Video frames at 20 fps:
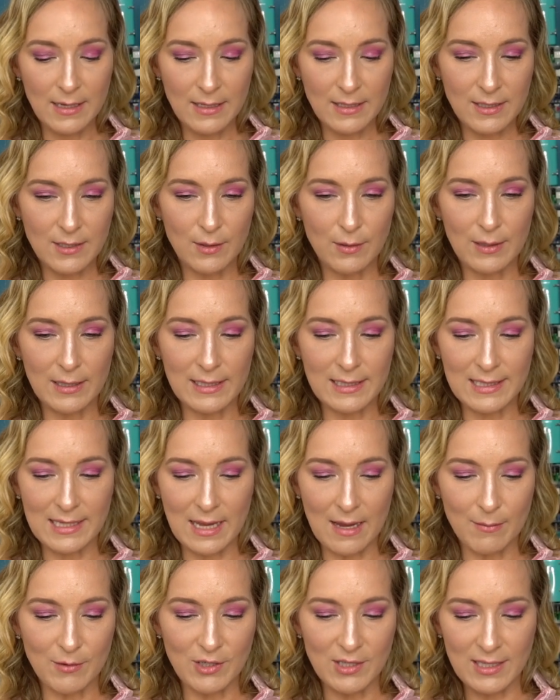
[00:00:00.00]
So let's see
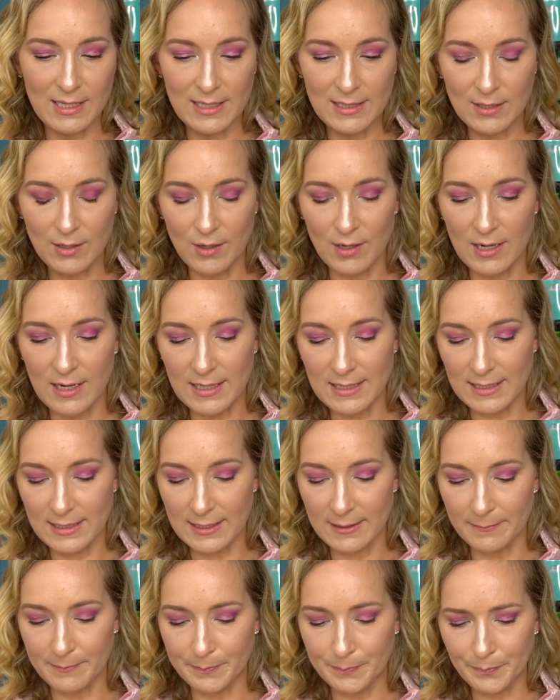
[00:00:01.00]
how much these
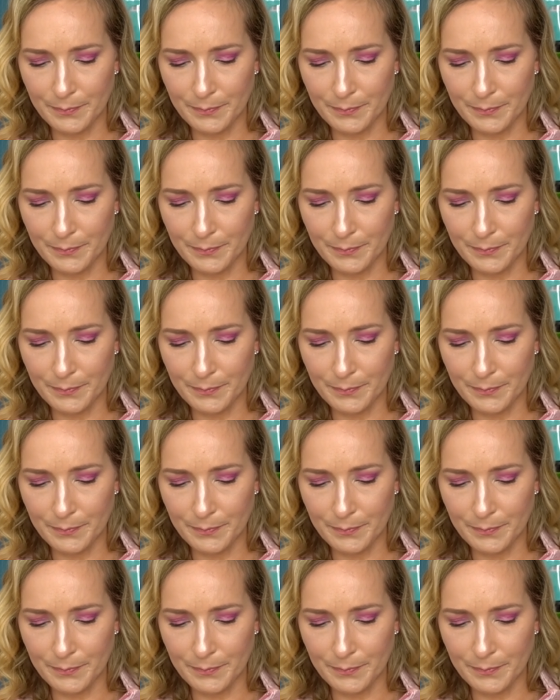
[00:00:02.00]
cost